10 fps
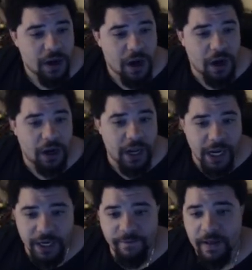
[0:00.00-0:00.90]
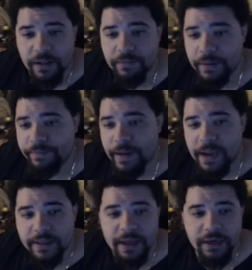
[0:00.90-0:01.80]
uh, in development
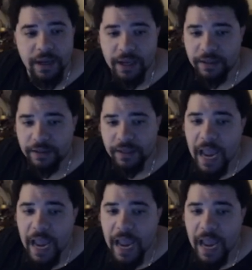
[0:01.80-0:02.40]
back then and